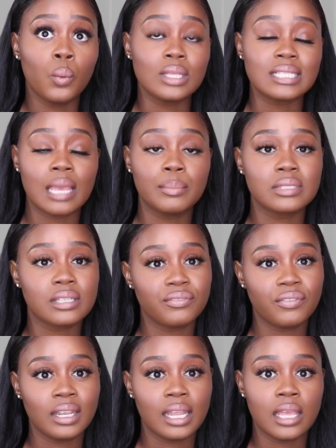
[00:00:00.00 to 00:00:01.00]
was able to
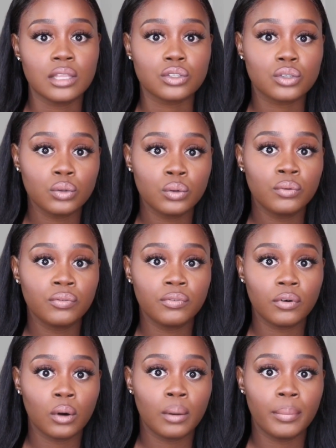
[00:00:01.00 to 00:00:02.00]
fit in two
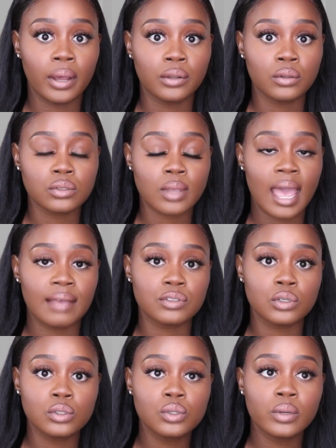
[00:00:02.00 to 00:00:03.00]
full bundles so i have
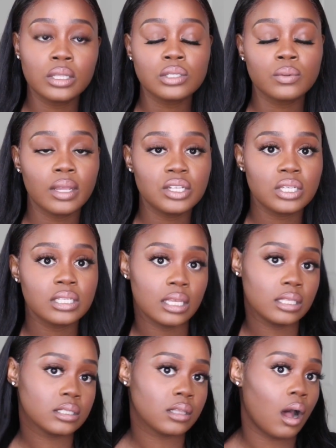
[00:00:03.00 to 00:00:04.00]
two 22 inches
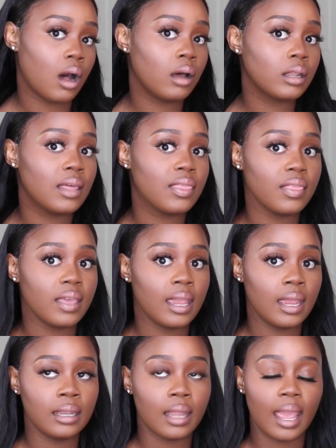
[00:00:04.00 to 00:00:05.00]
installed and
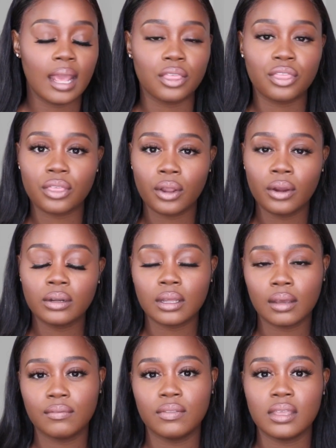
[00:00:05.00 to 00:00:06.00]
then a
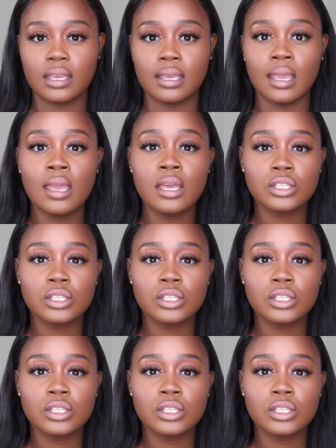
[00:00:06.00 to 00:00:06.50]
third of the